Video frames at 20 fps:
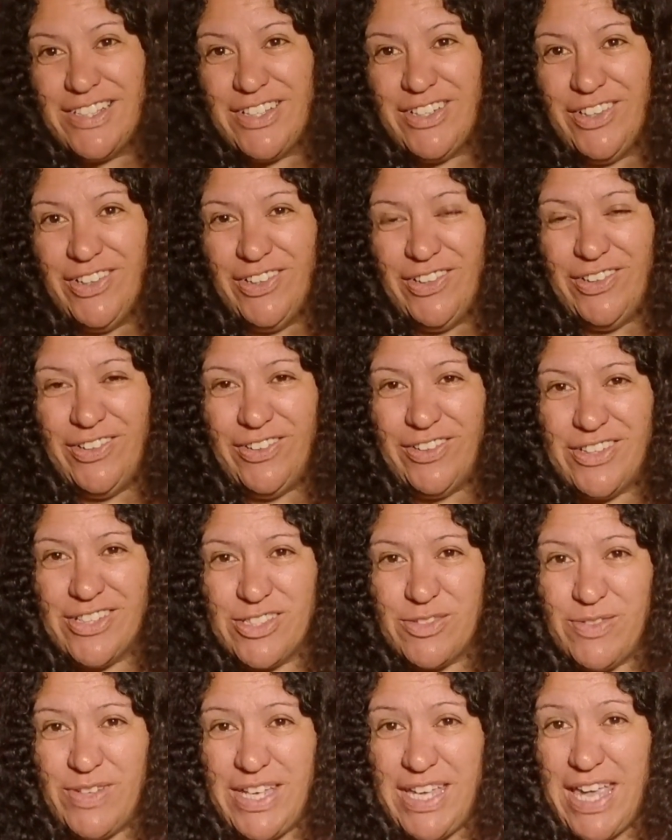cool
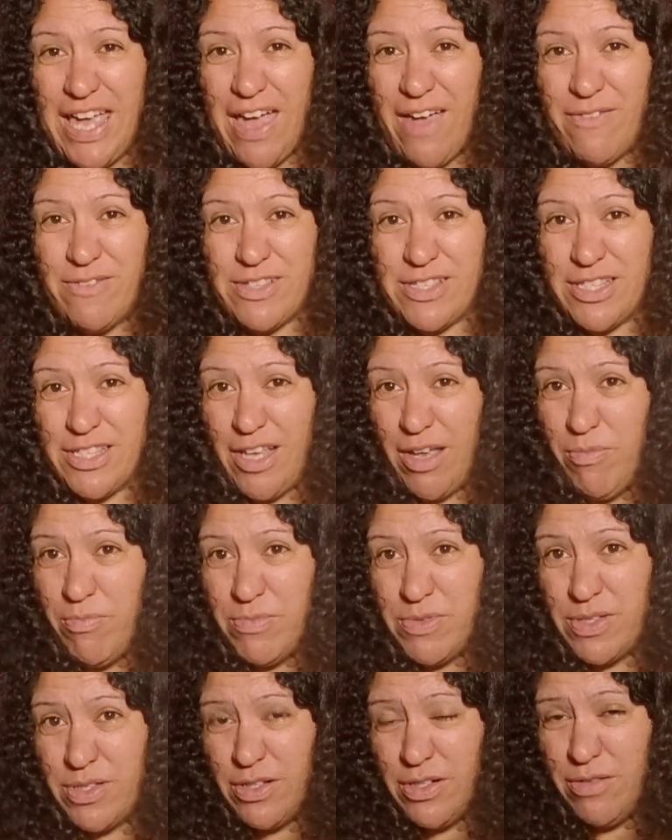because we have
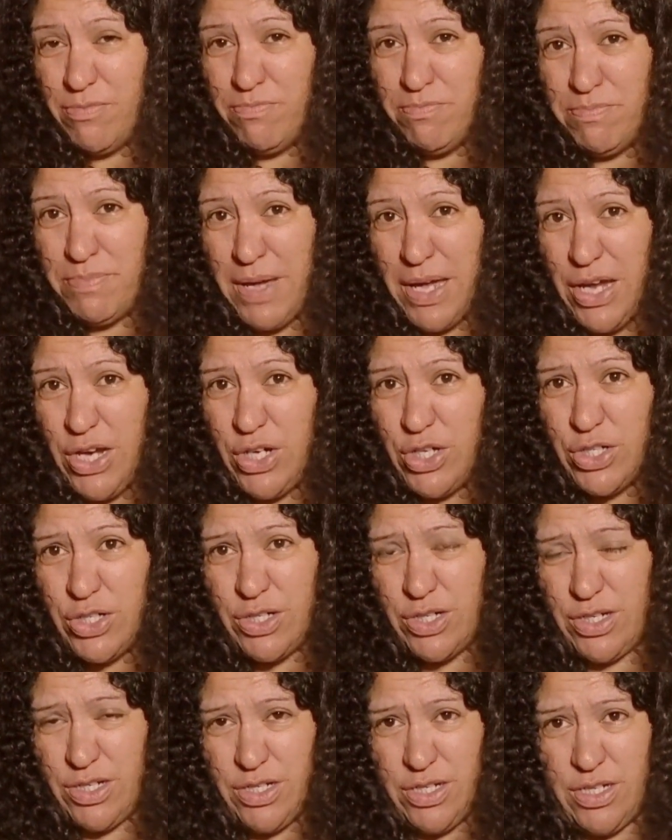some sort of
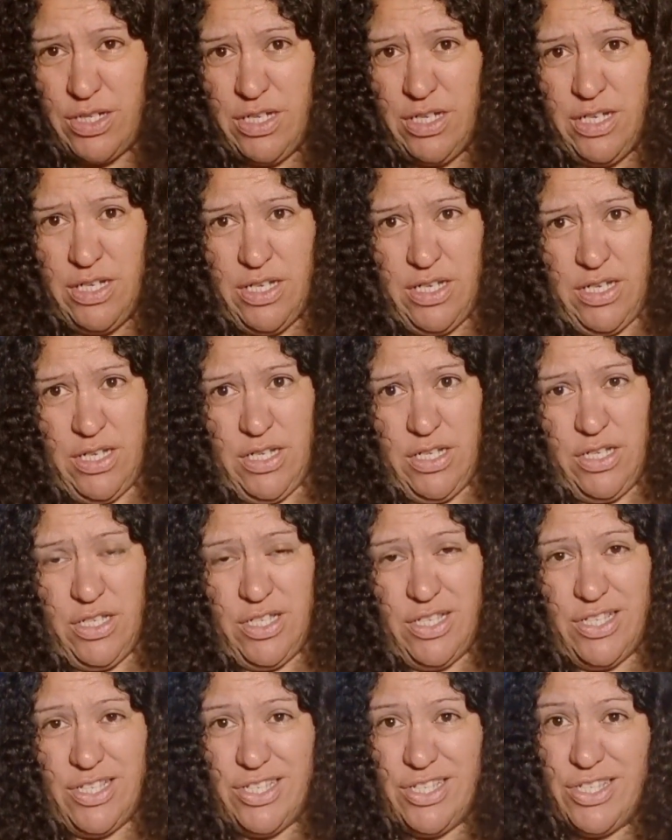passionate
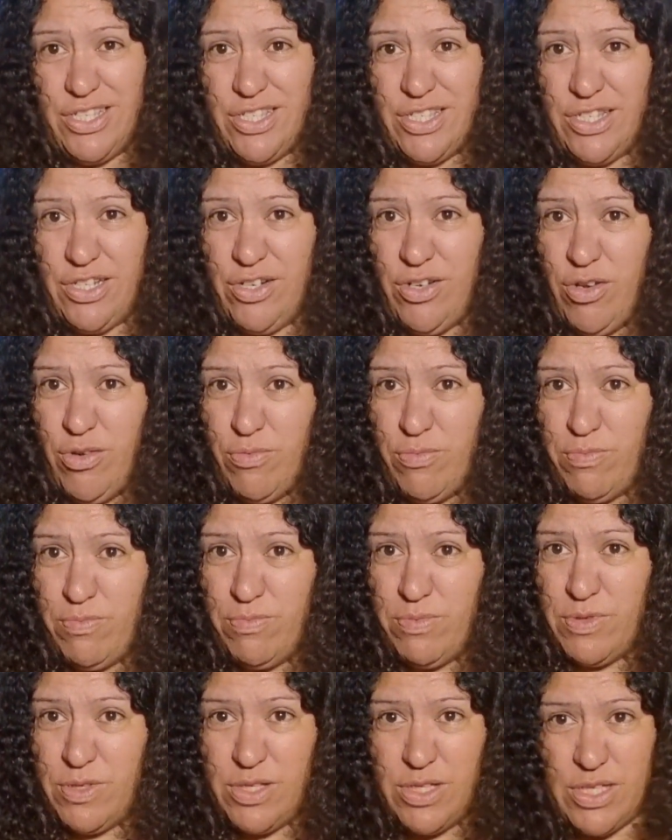new
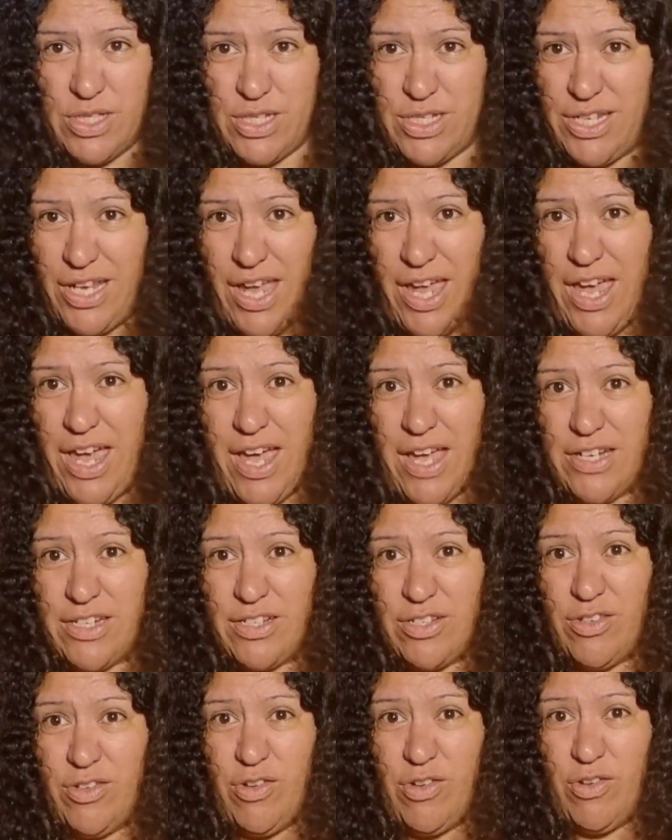
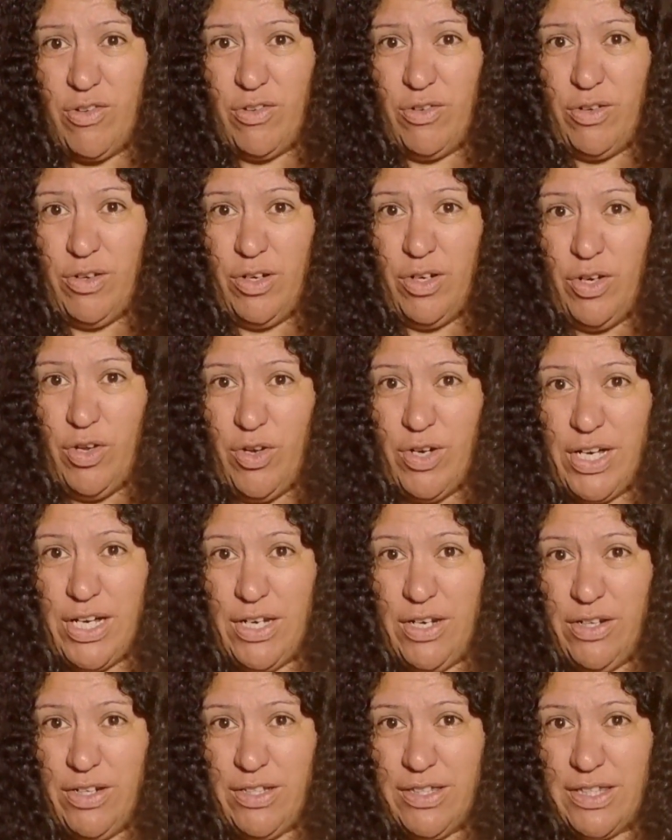start. Oh lordy,
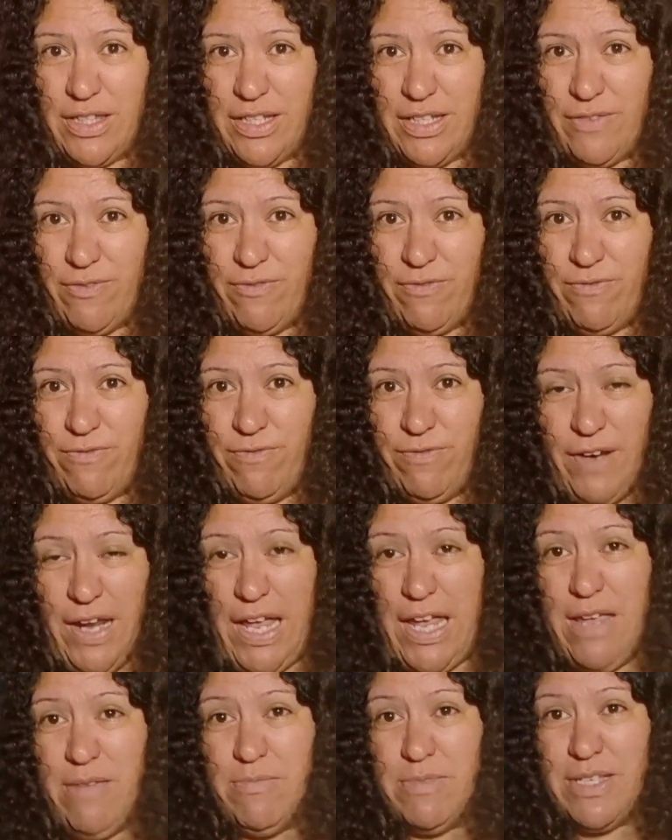look at the
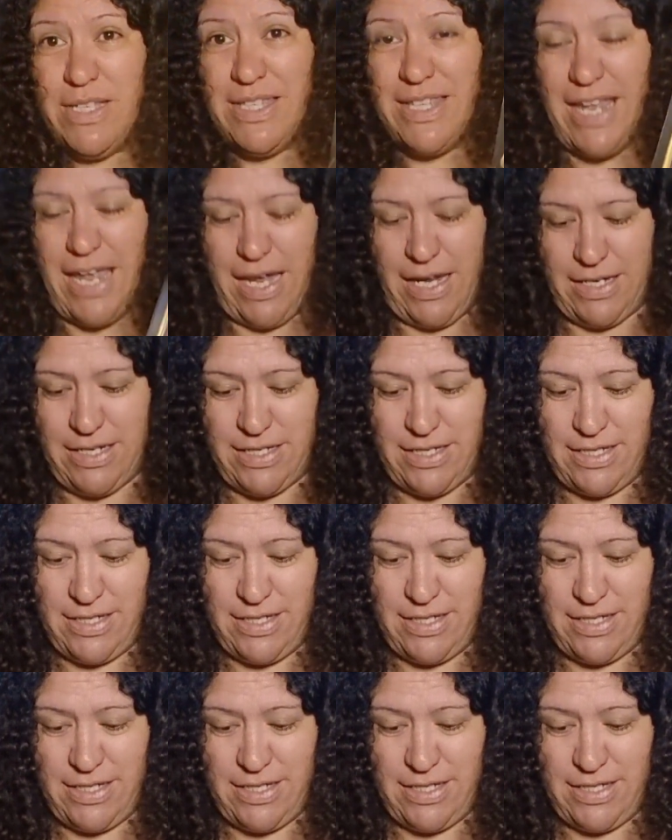flames on that.